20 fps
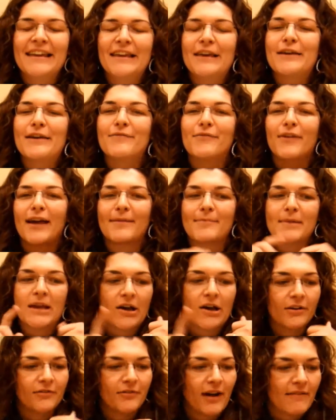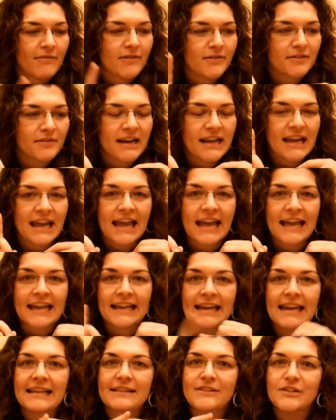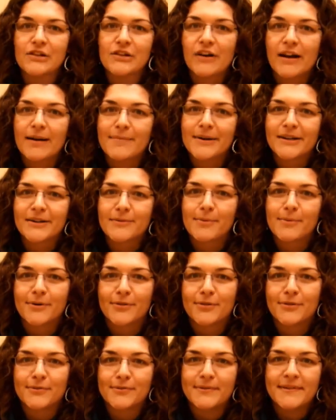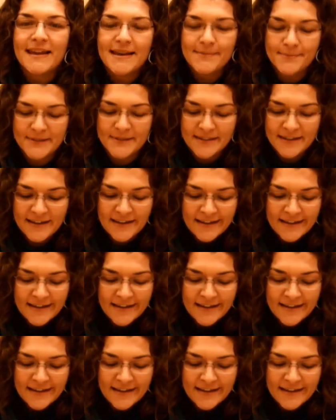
You can find me on Ravelry and Instagram under both those names.